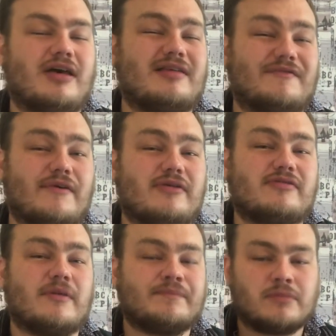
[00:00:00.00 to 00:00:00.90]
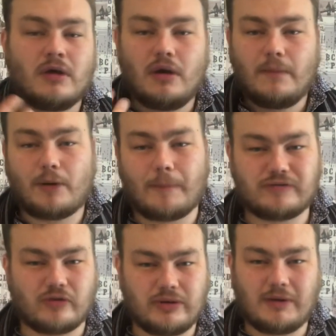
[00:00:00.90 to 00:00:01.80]
his first proper
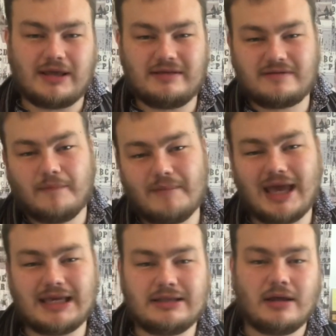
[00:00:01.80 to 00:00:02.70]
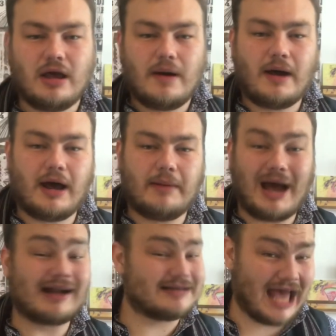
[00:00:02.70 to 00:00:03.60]
story where he's the main
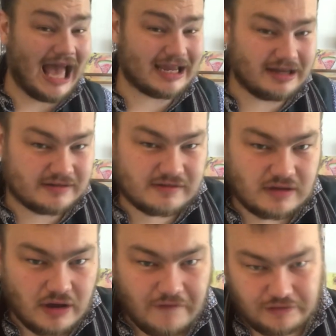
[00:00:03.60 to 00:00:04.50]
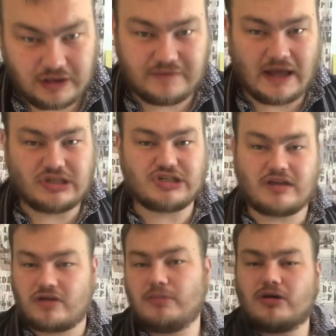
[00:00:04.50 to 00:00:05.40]
antagonist for the adventure.
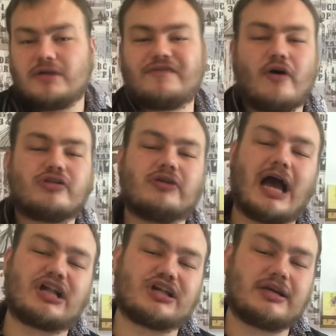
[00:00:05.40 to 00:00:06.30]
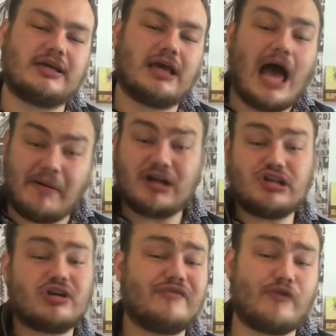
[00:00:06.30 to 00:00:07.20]
So I'm looking forward
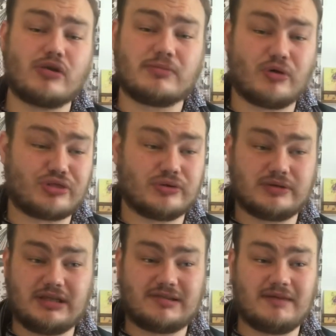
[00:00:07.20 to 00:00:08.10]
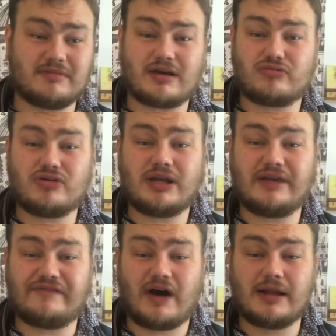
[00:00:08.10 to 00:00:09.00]
to more Thorn. He seems like a
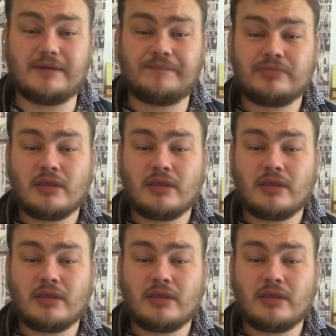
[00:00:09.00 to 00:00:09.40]
really fun